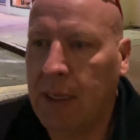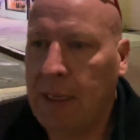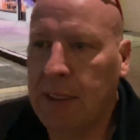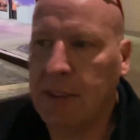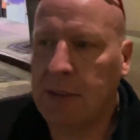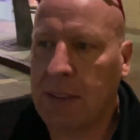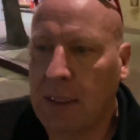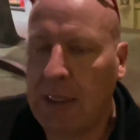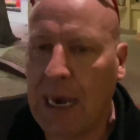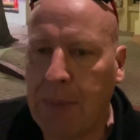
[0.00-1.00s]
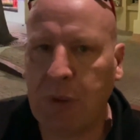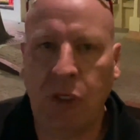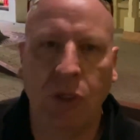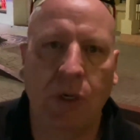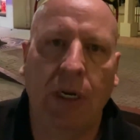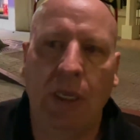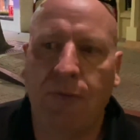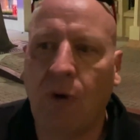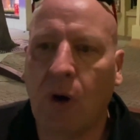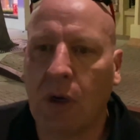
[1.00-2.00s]
is the opportunity
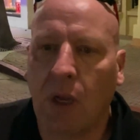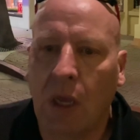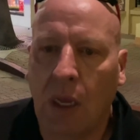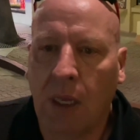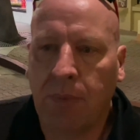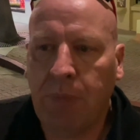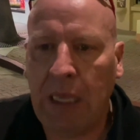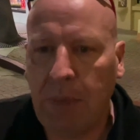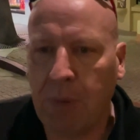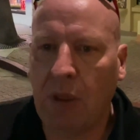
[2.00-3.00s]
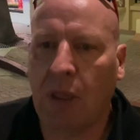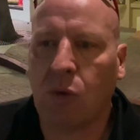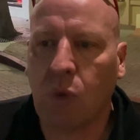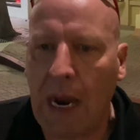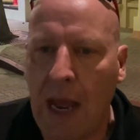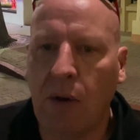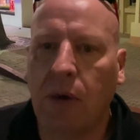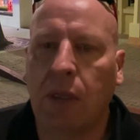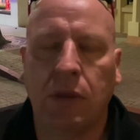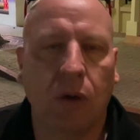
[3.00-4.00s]
for people
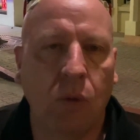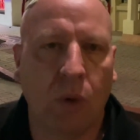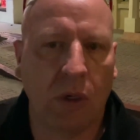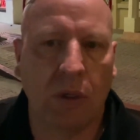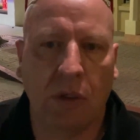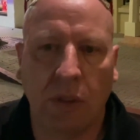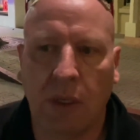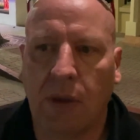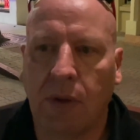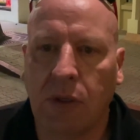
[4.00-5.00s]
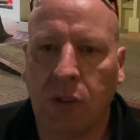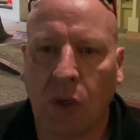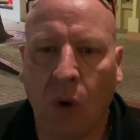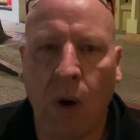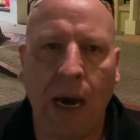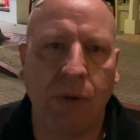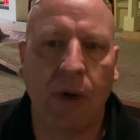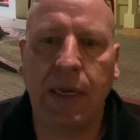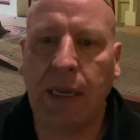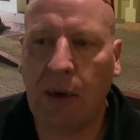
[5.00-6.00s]
around the world to
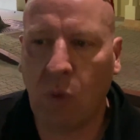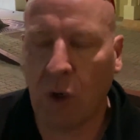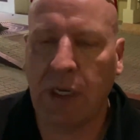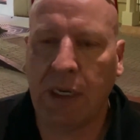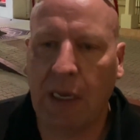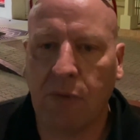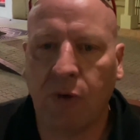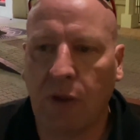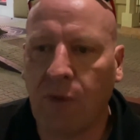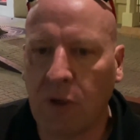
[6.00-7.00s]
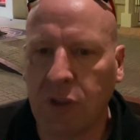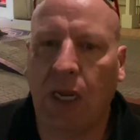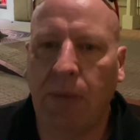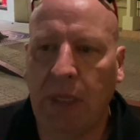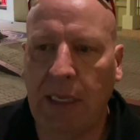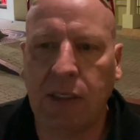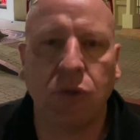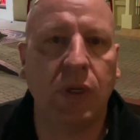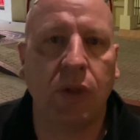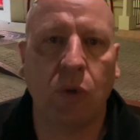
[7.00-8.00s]
collaborate and work together for the first time in the
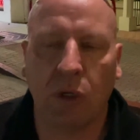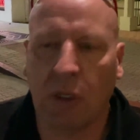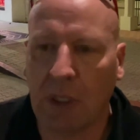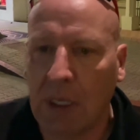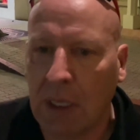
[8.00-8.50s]
history of the world